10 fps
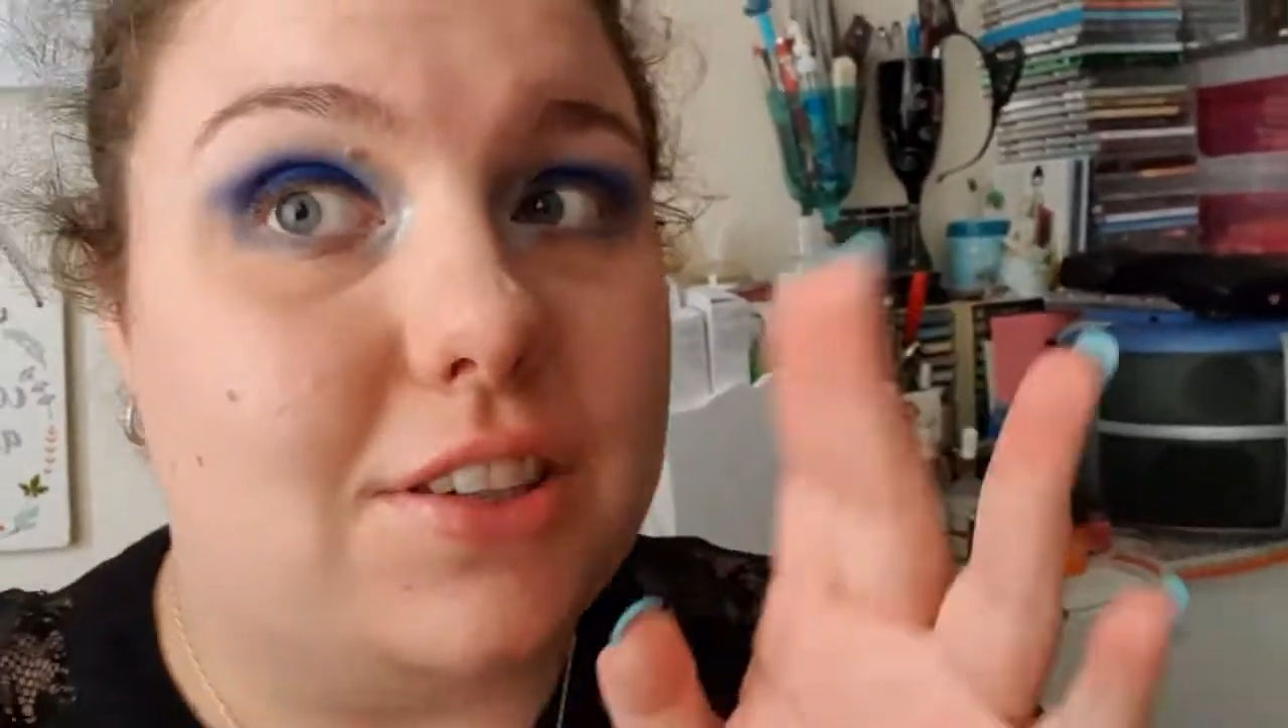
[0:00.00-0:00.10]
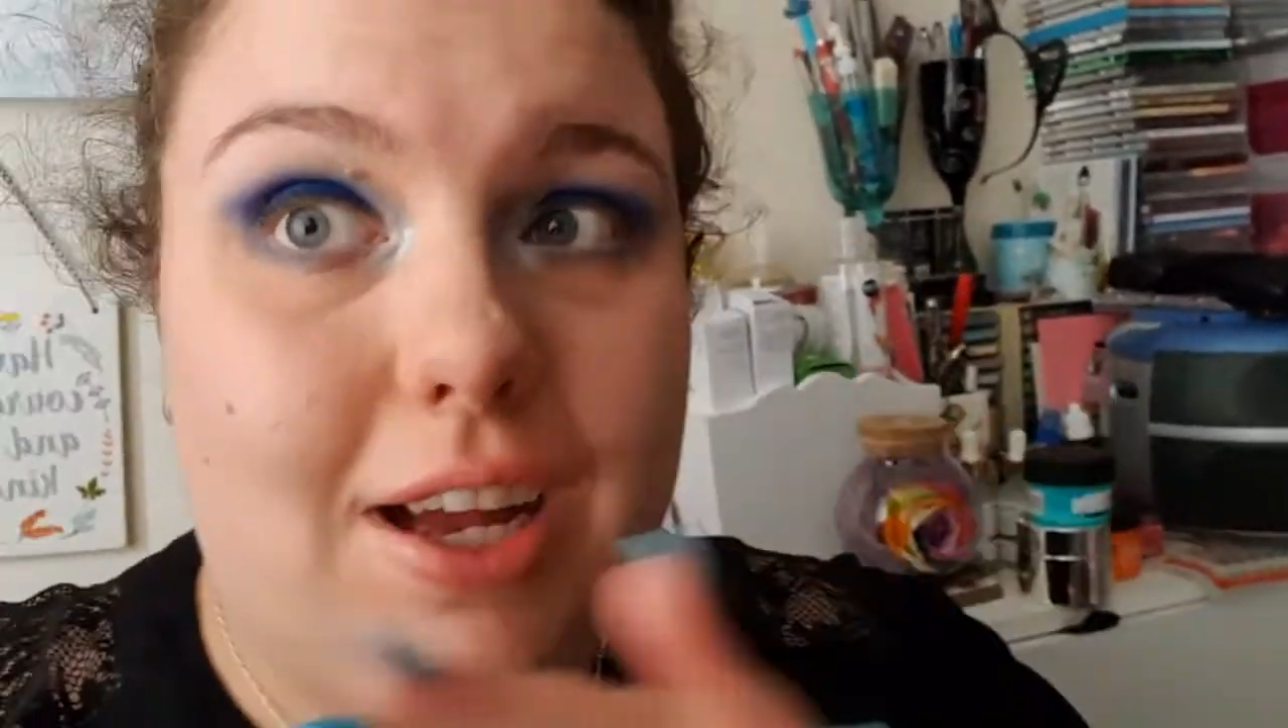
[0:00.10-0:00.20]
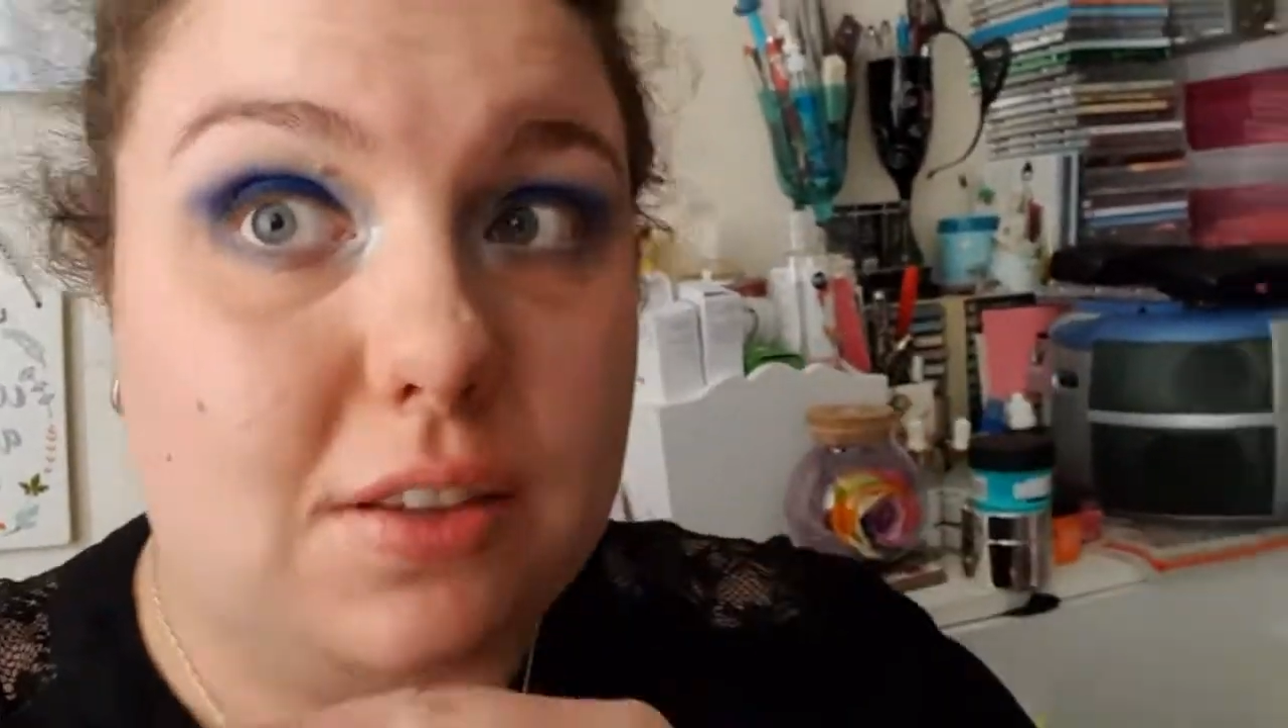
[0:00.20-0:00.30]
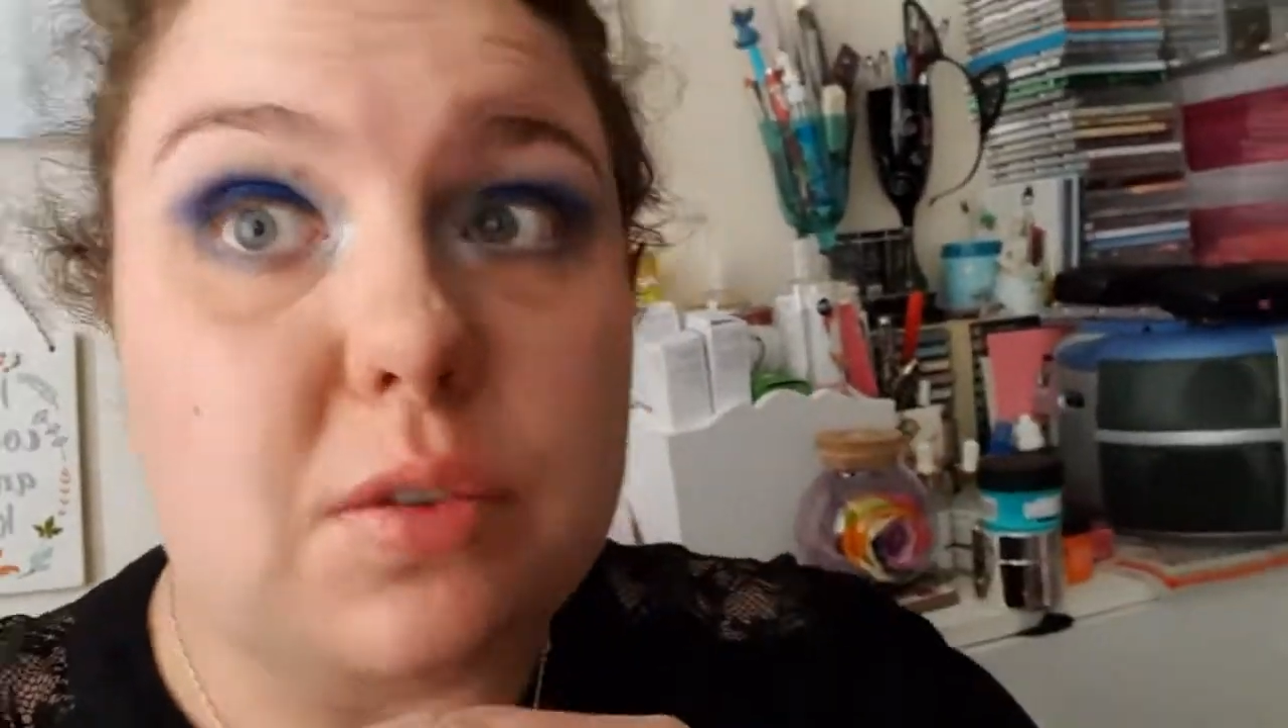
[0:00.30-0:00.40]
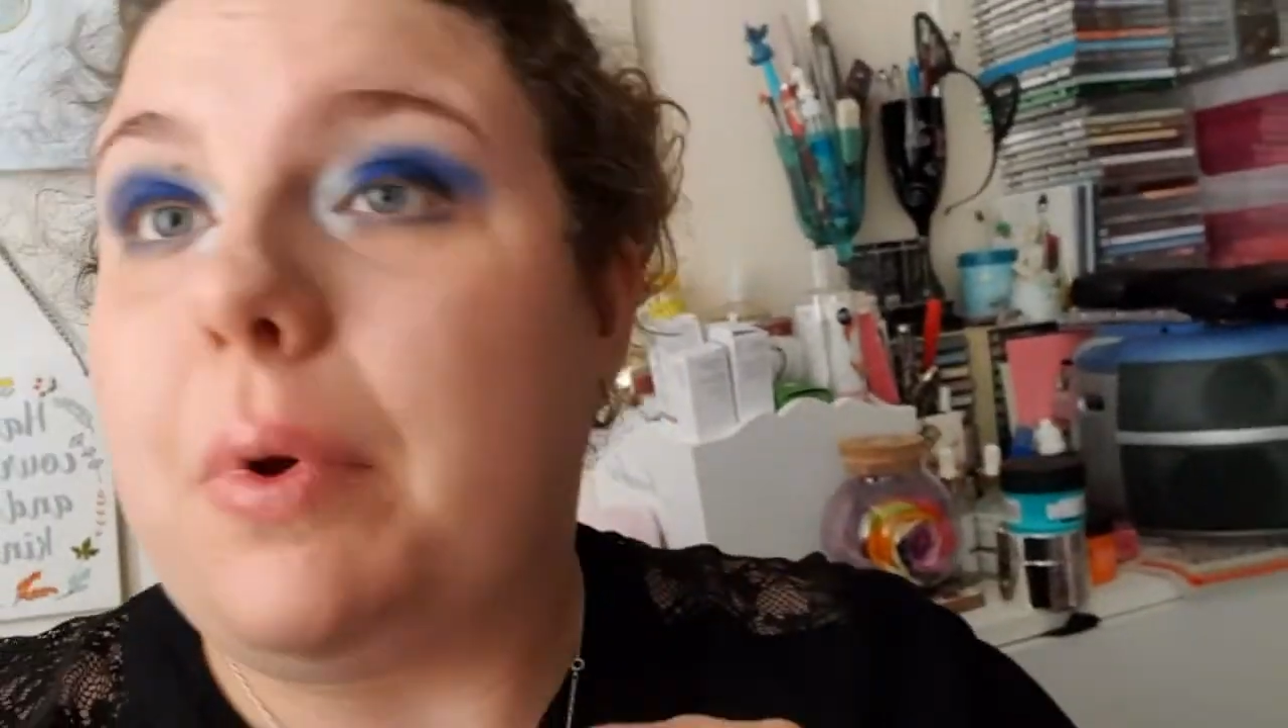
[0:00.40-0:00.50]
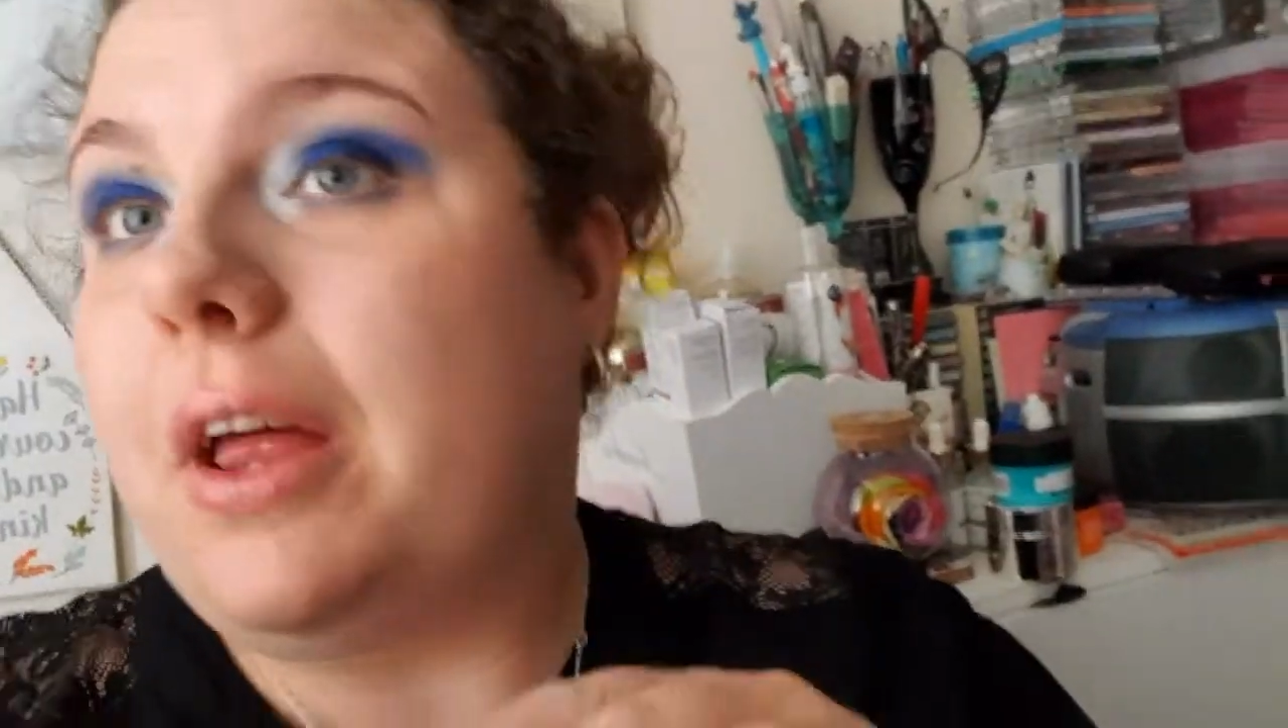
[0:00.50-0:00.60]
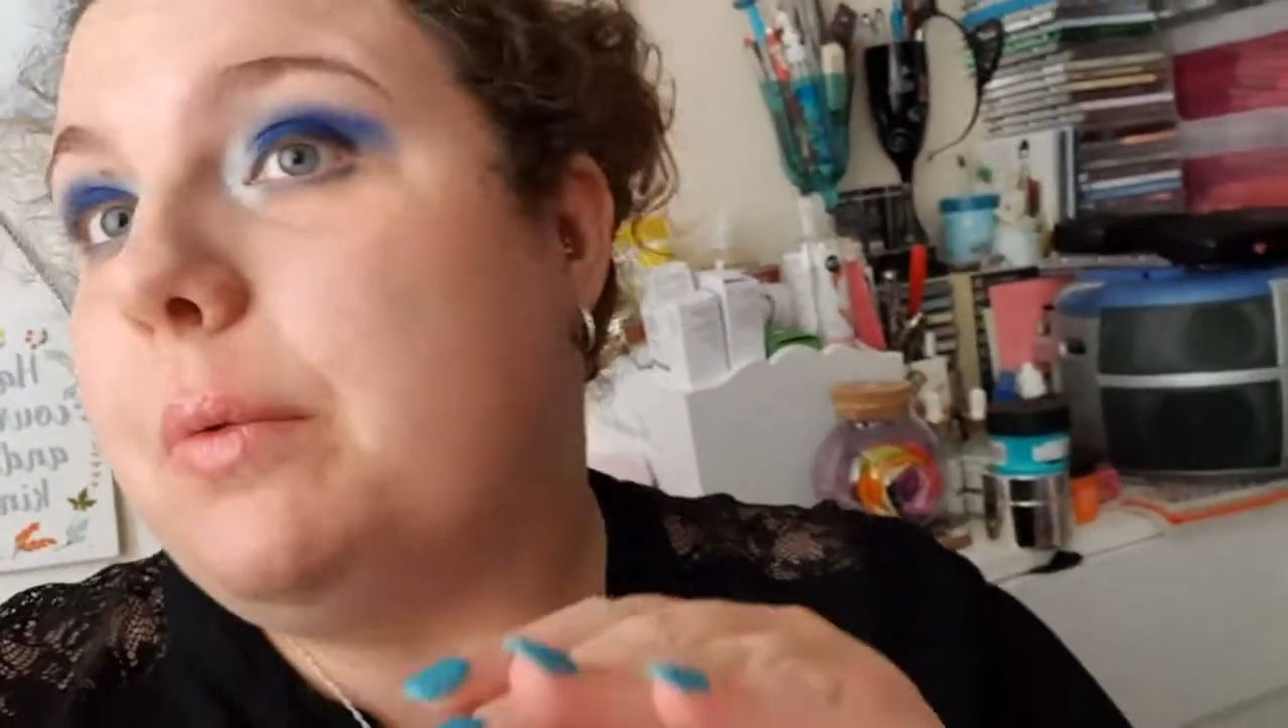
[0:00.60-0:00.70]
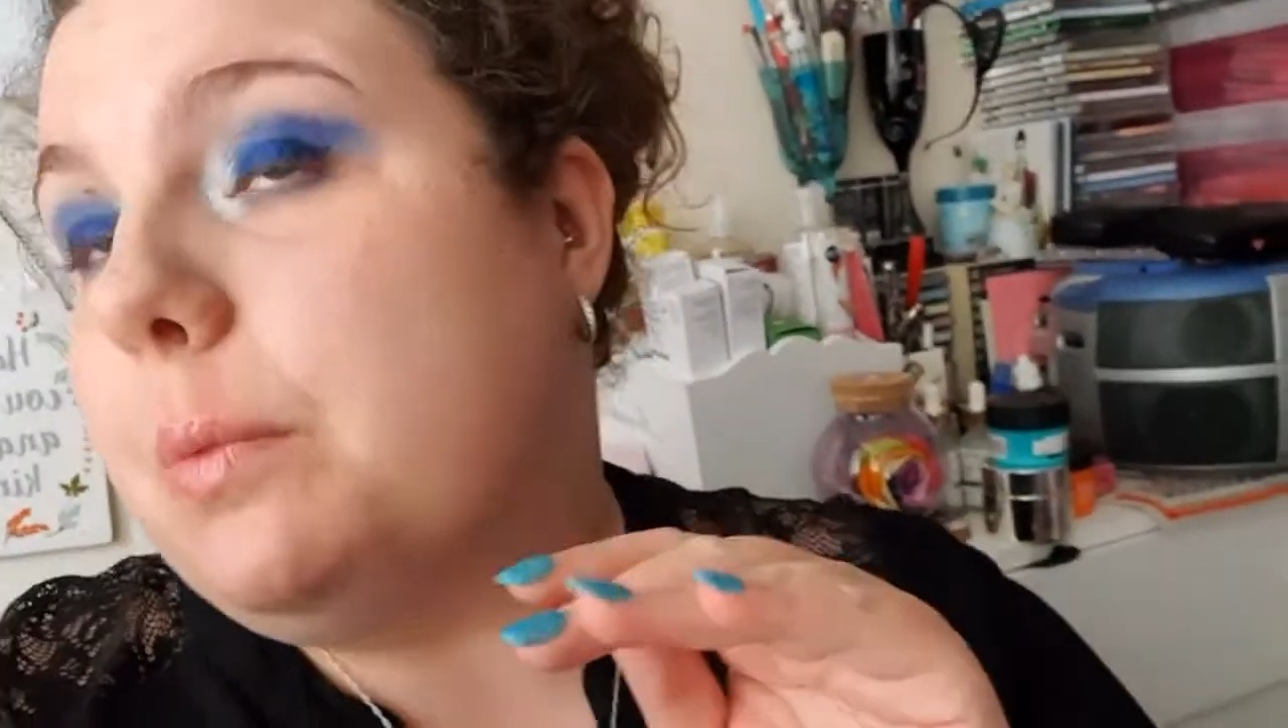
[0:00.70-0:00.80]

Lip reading: had to play with